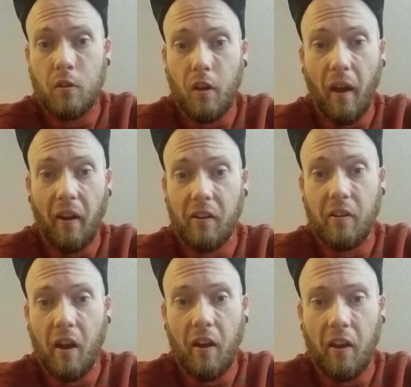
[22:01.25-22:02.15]
I did
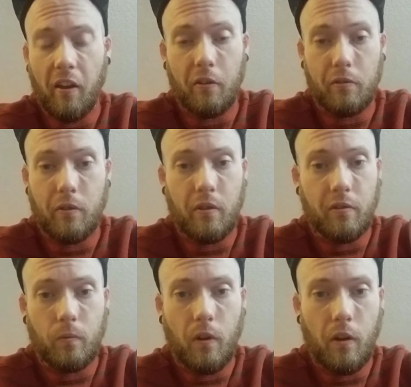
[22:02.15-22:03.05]
not handle things
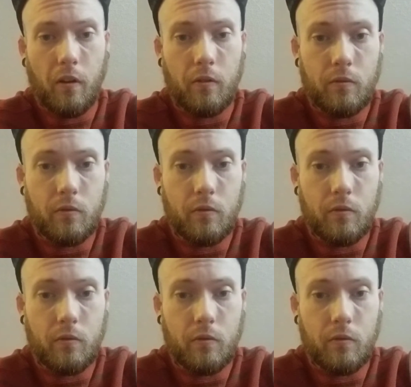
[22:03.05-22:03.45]
well,